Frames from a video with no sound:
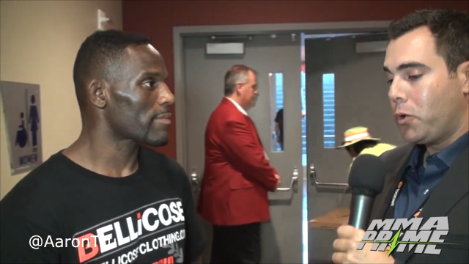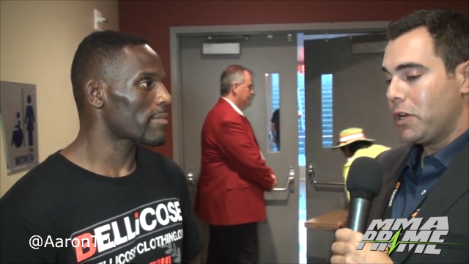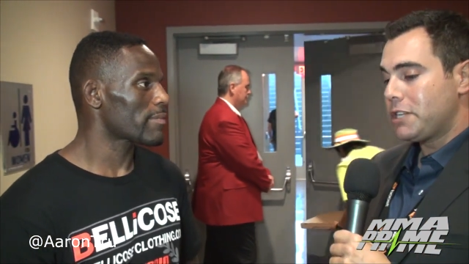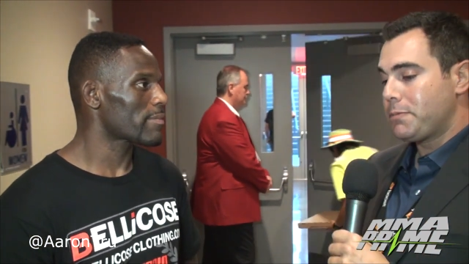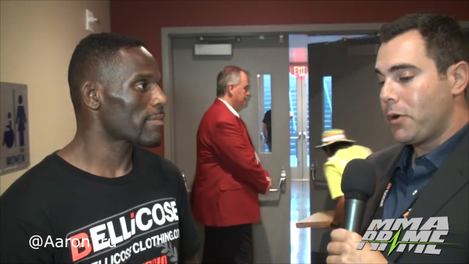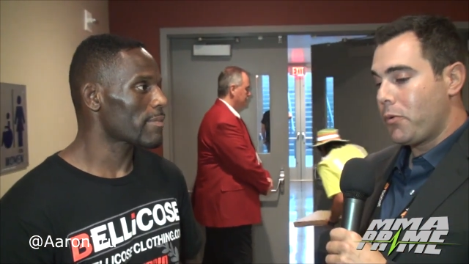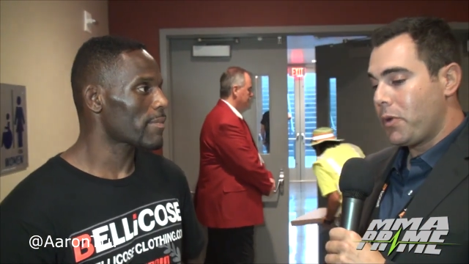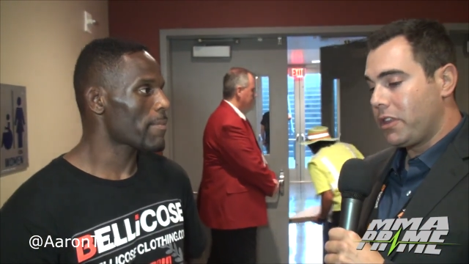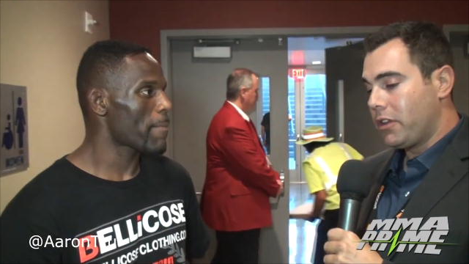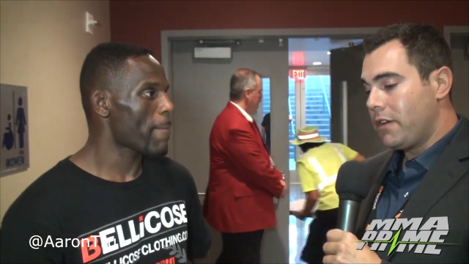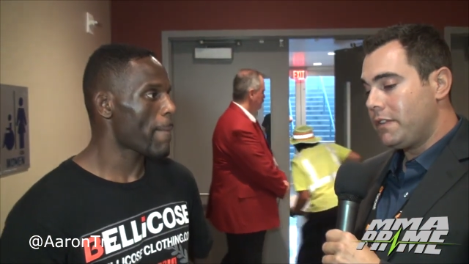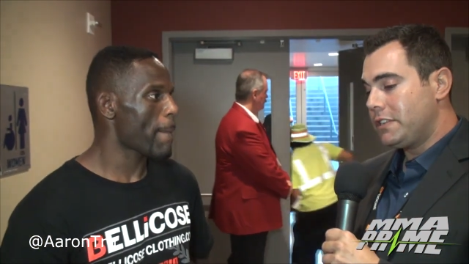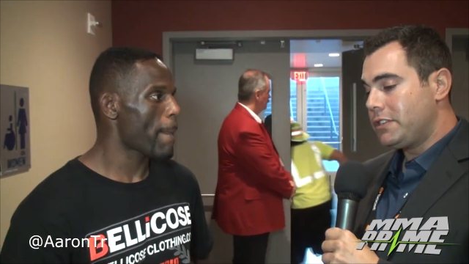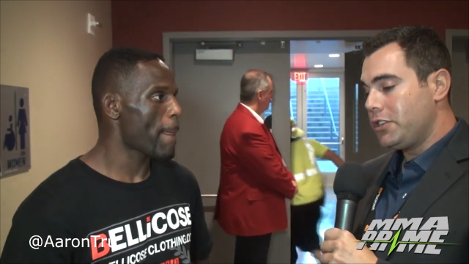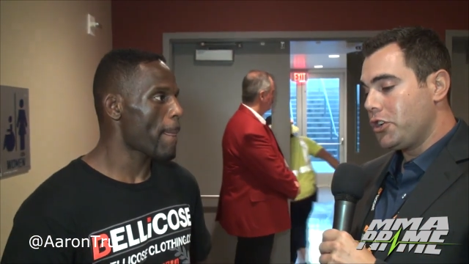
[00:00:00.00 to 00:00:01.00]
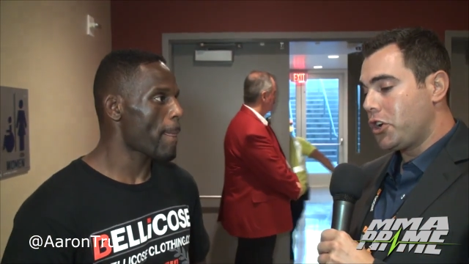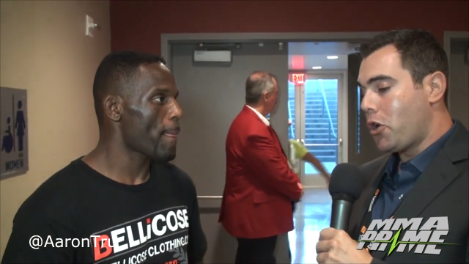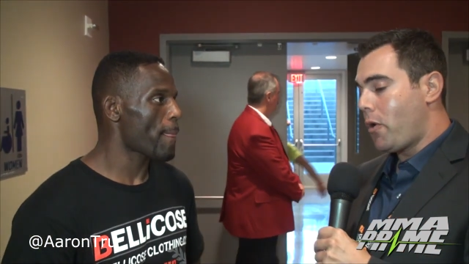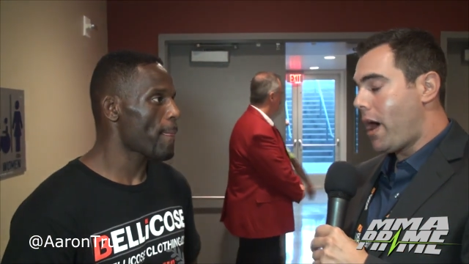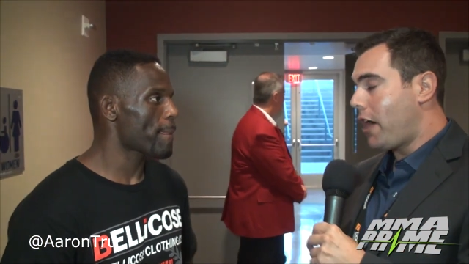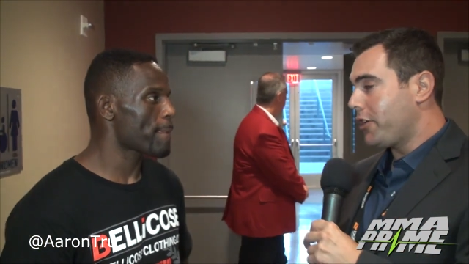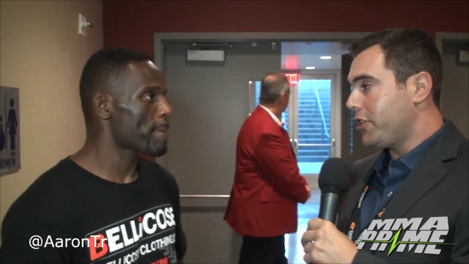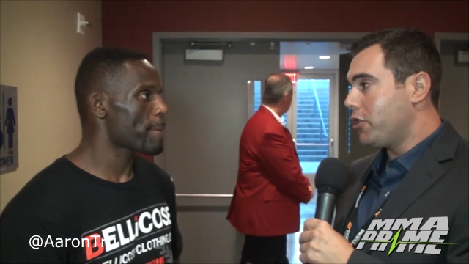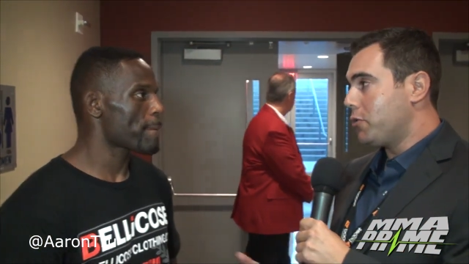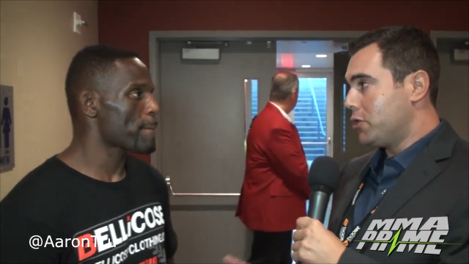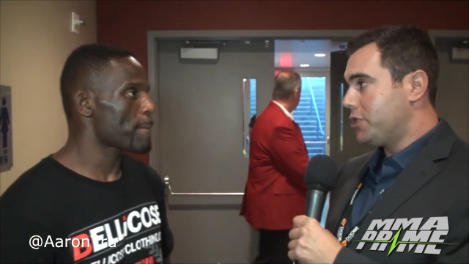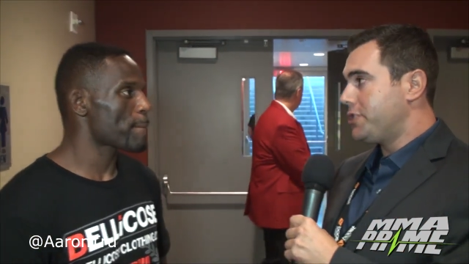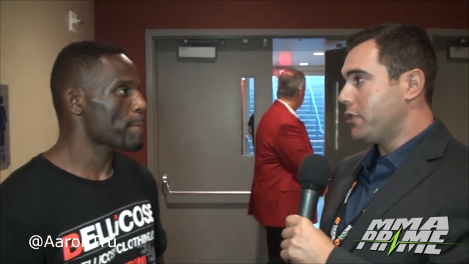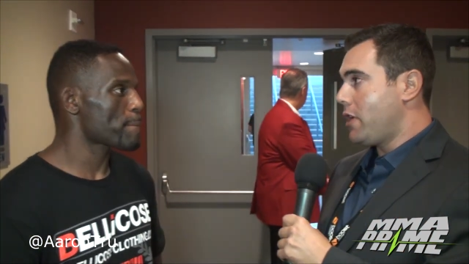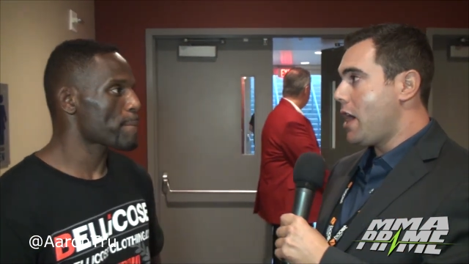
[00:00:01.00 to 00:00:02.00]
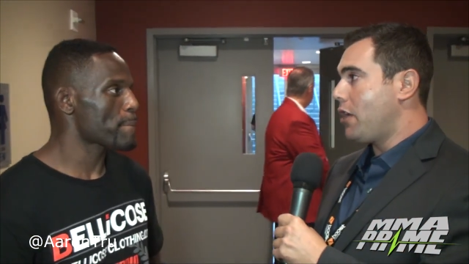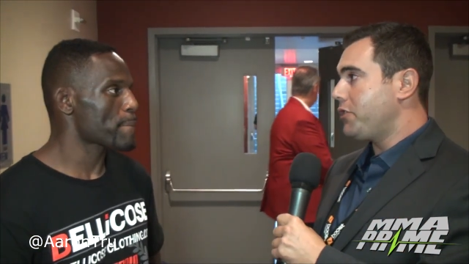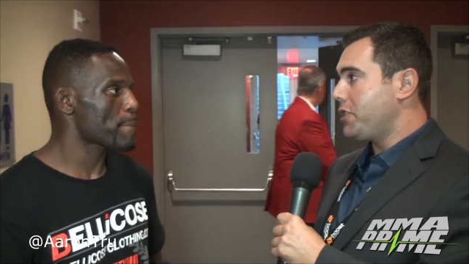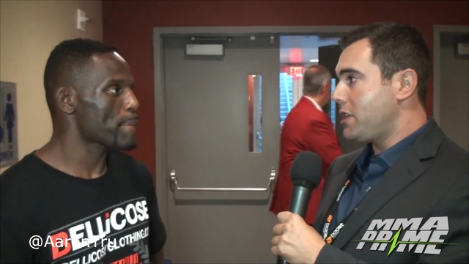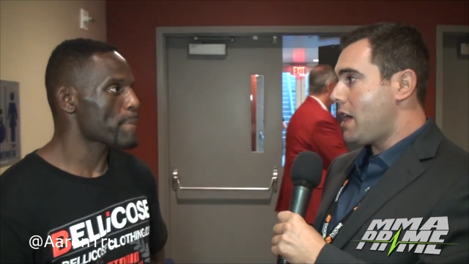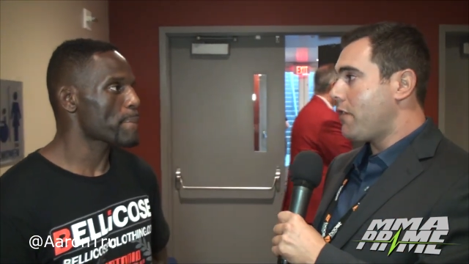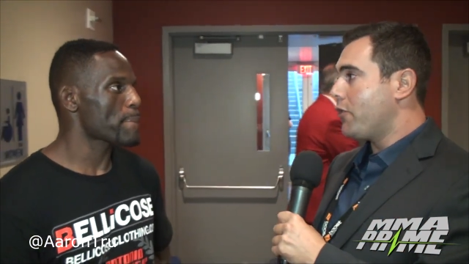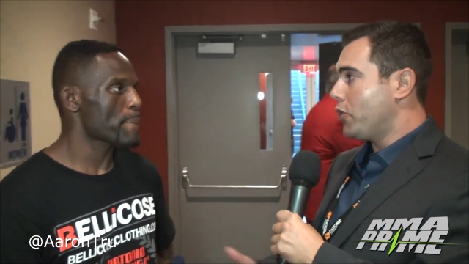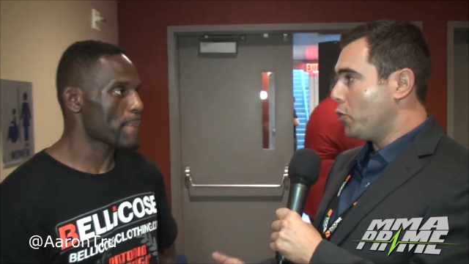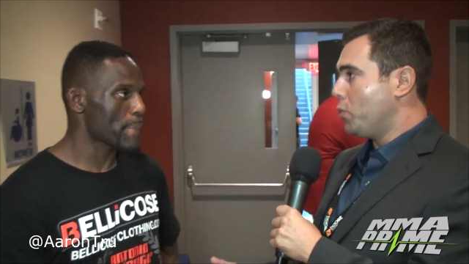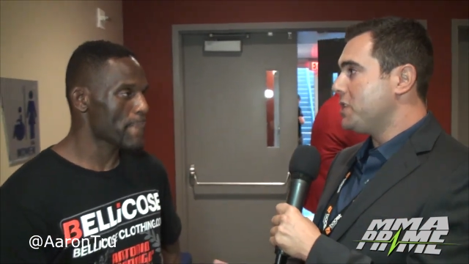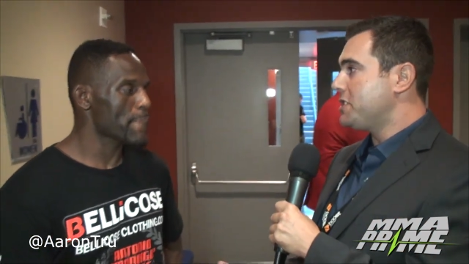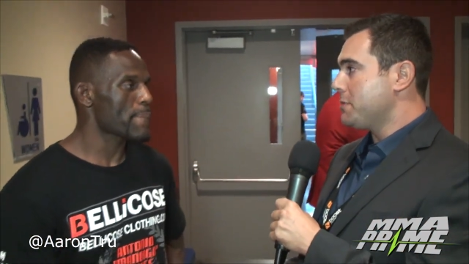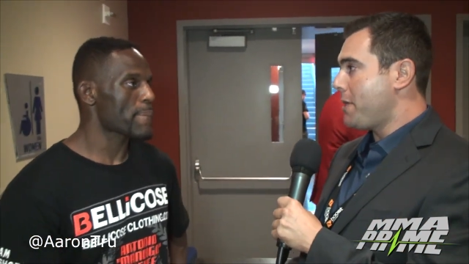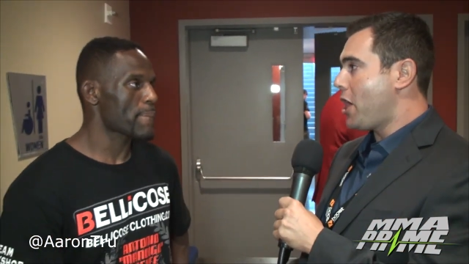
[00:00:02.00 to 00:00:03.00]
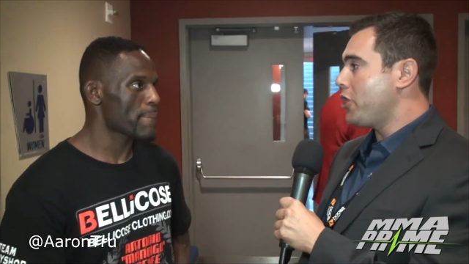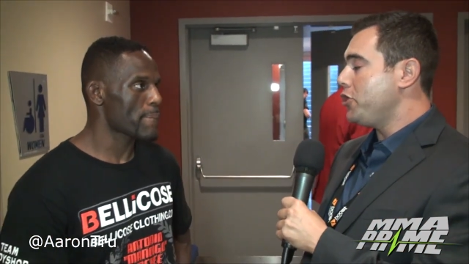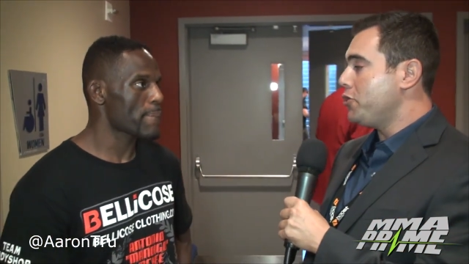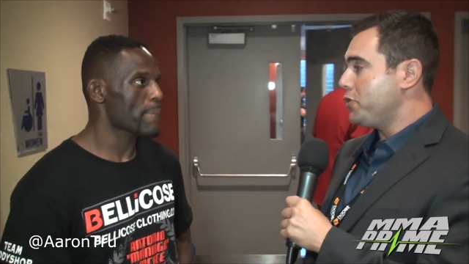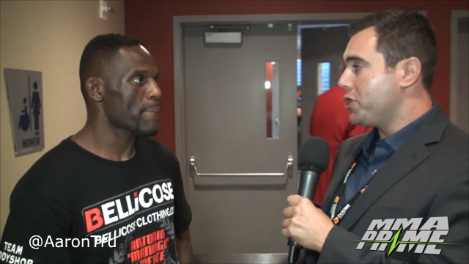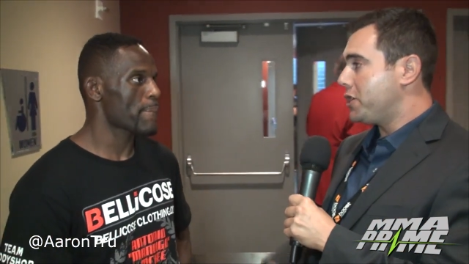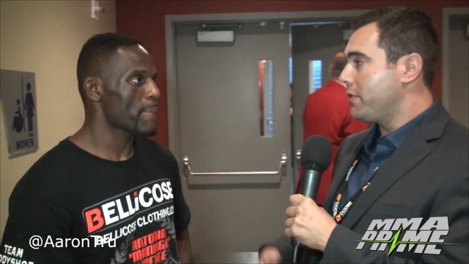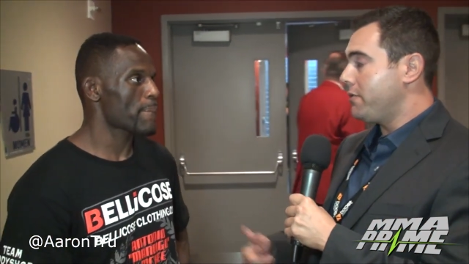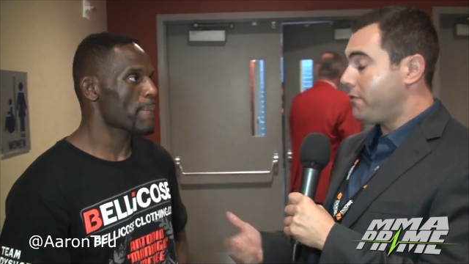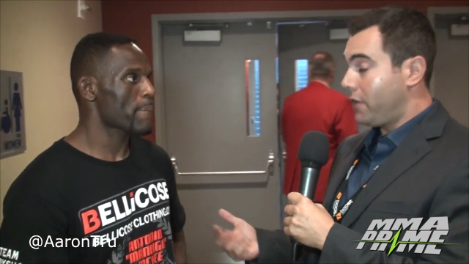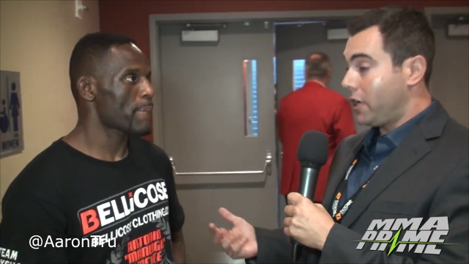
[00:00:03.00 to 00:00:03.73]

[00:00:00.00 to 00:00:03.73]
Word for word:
Speaker 1: quits, but we love to see you go out, you know, when you're still healthy and have all your wits about you and you can